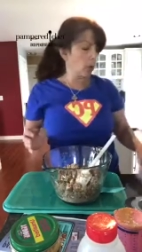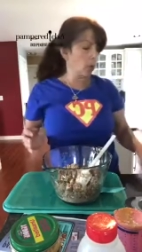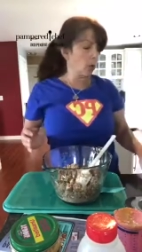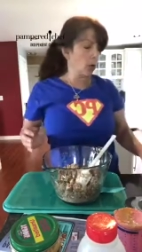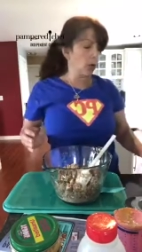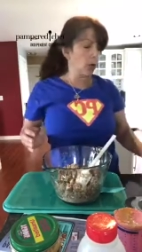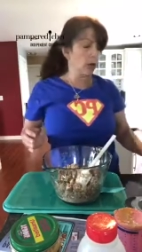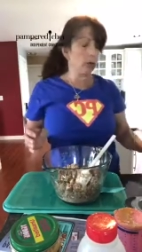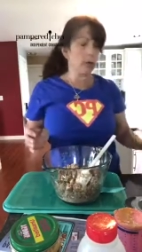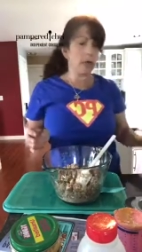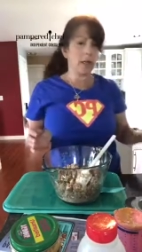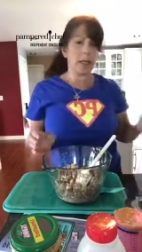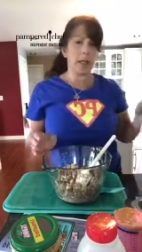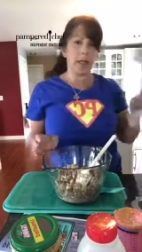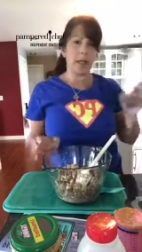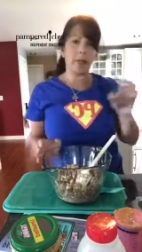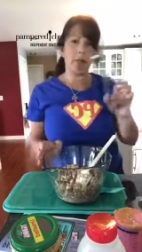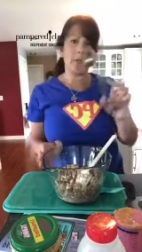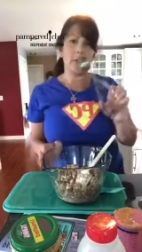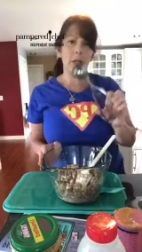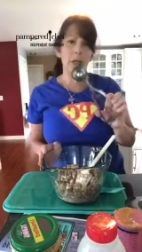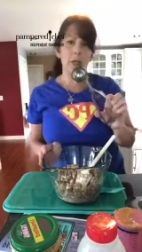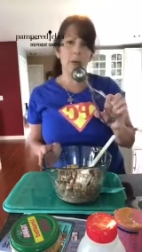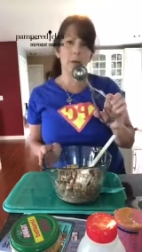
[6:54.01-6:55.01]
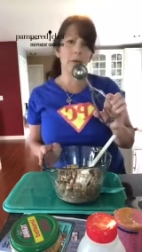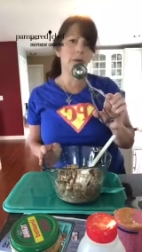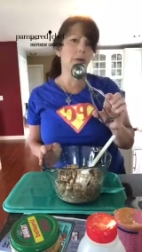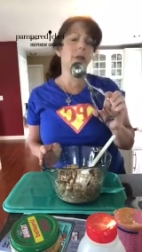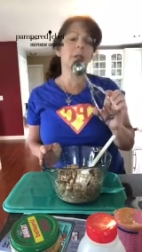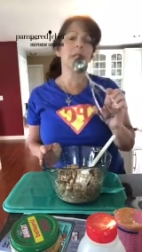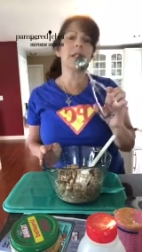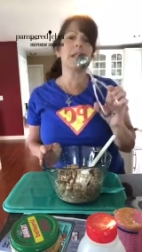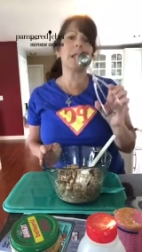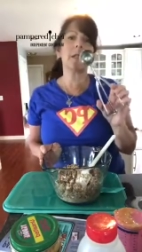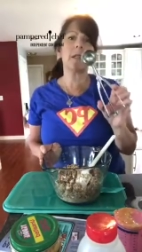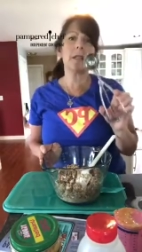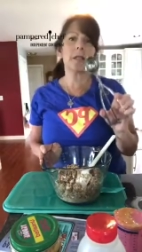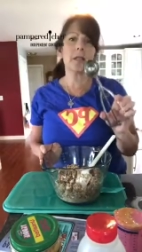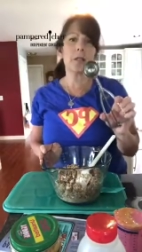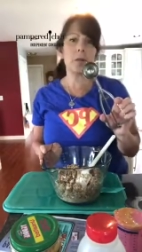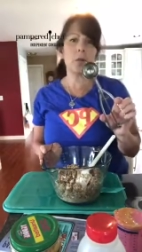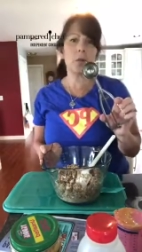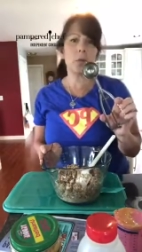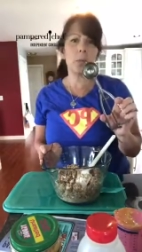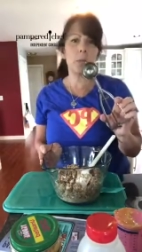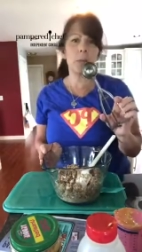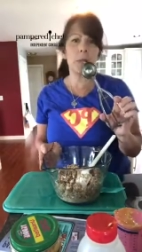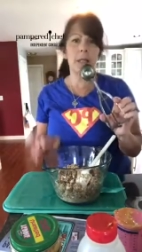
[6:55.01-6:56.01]
or you can even use the
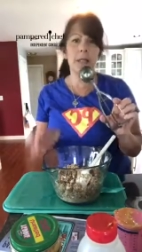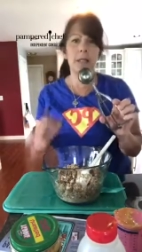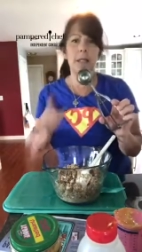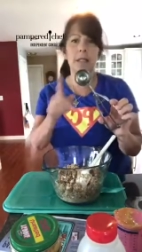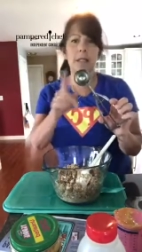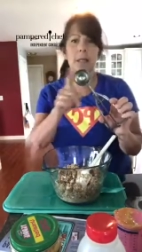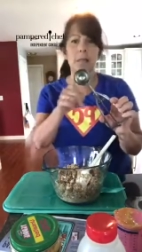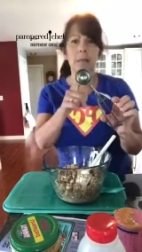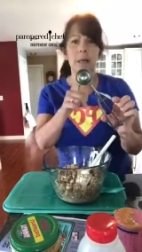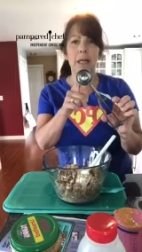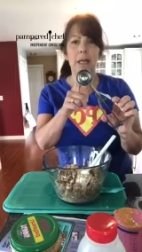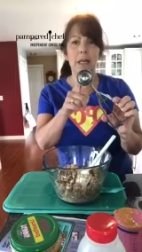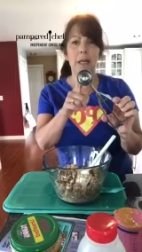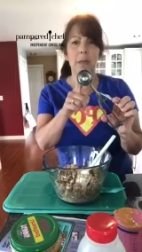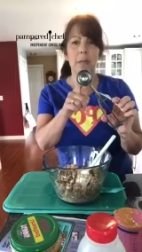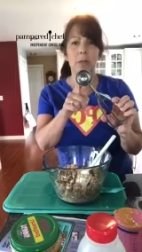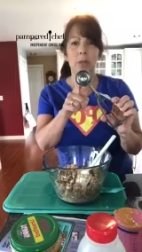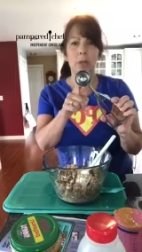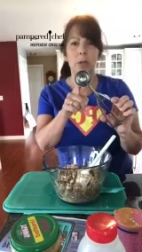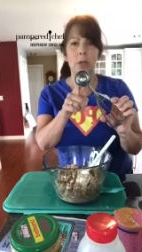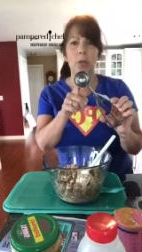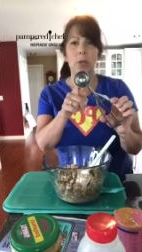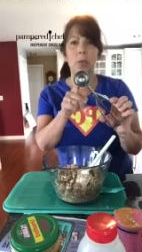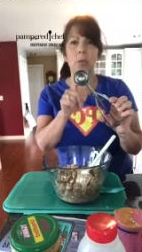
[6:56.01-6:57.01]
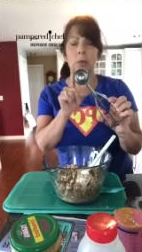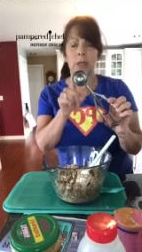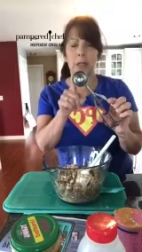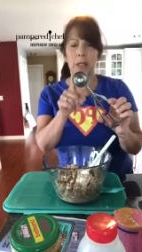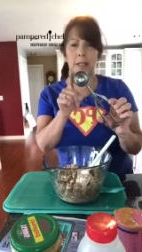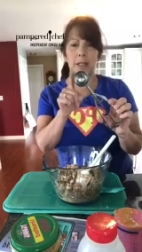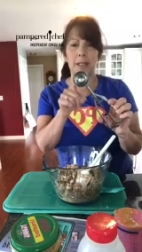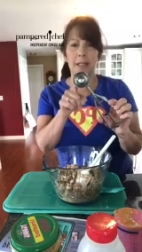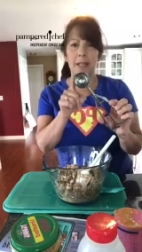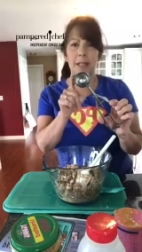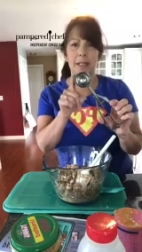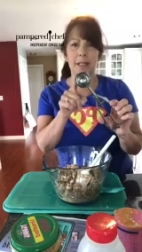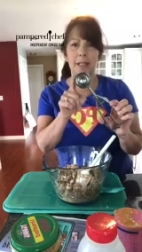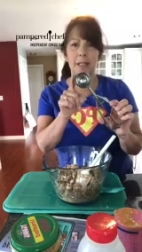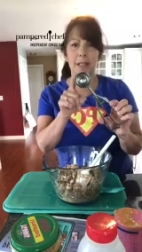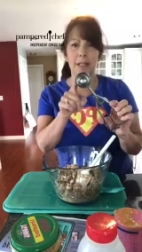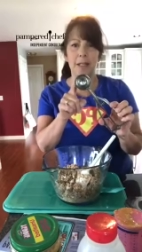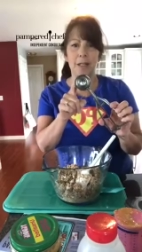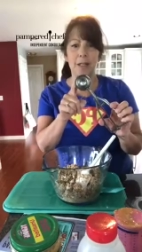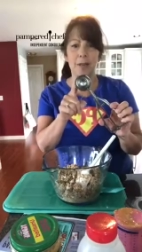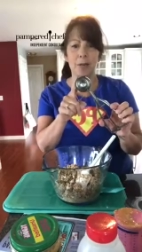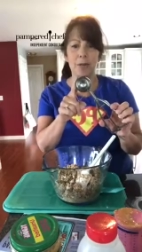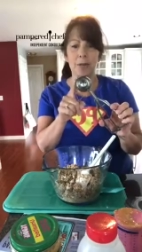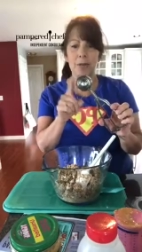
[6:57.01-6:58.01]
scoop. This is the medium scoop, which it says to
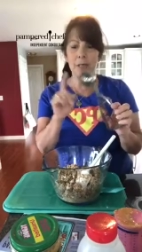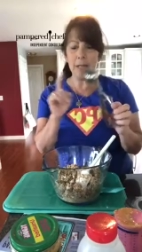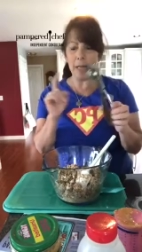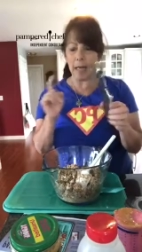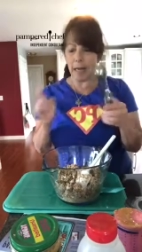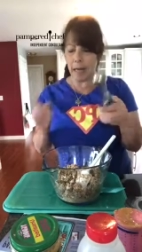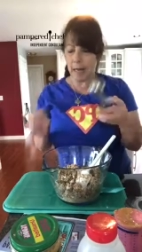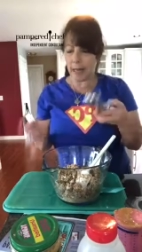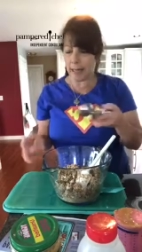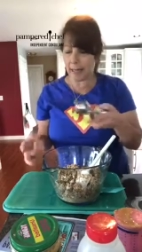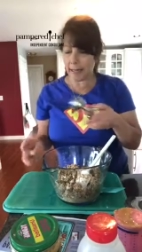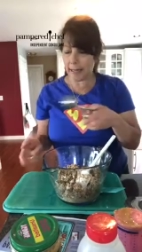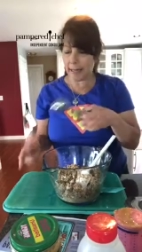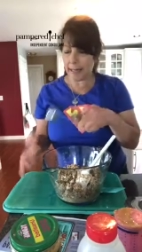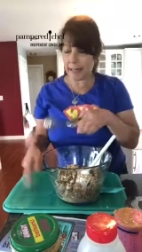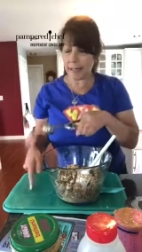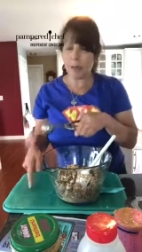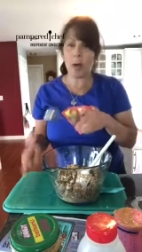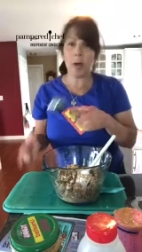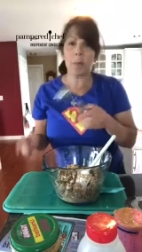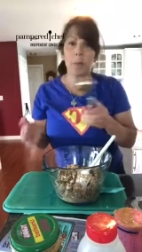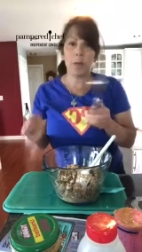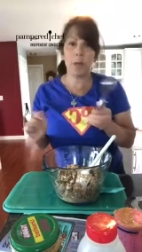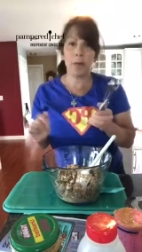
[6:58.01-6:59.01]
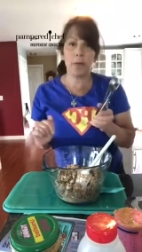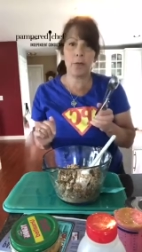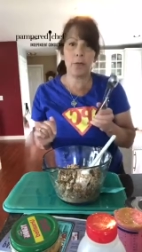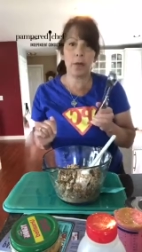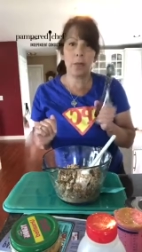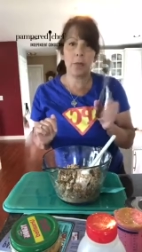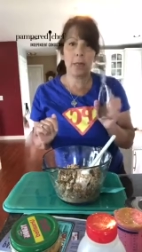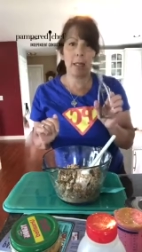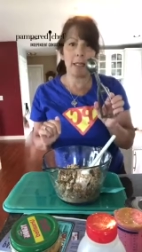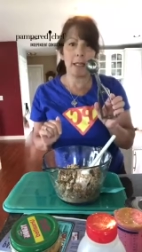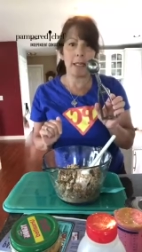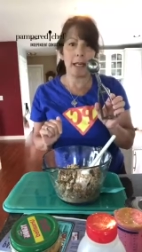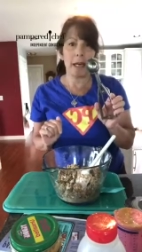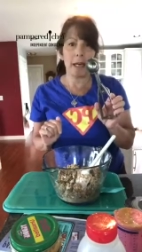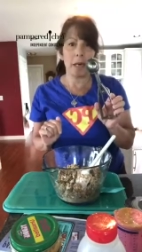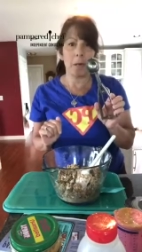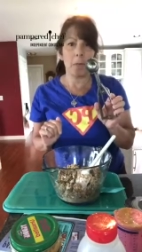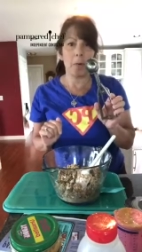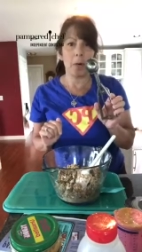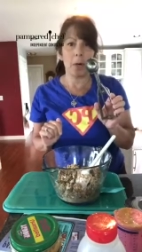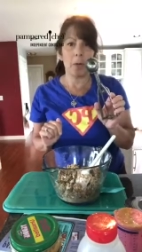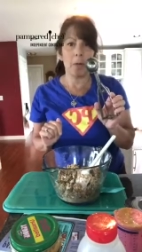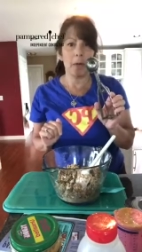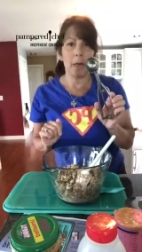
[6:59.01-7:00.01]
use, and that's how I'm gonna fill my
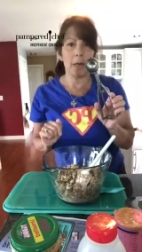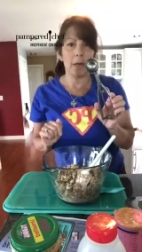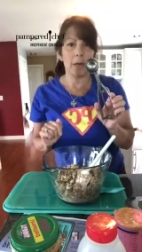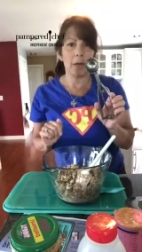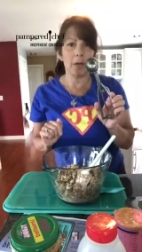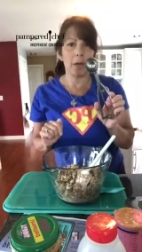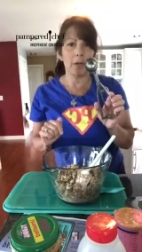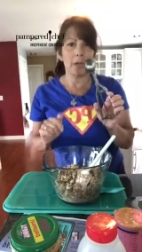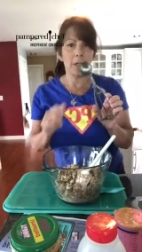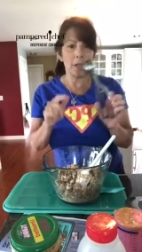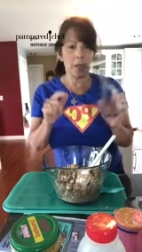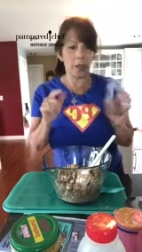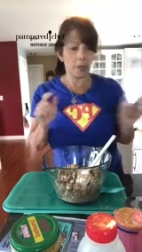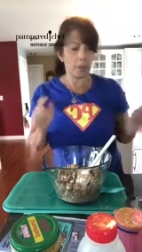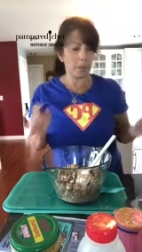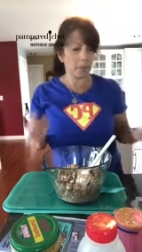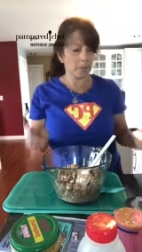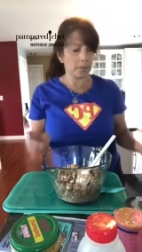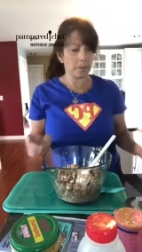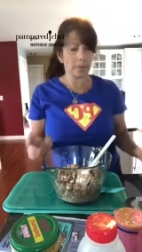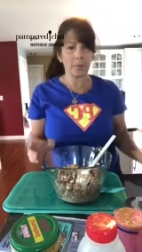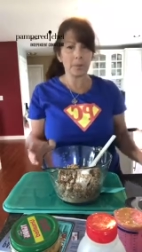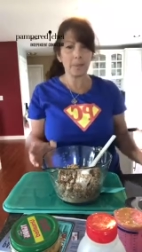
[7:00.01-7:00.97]
snack bar maker. So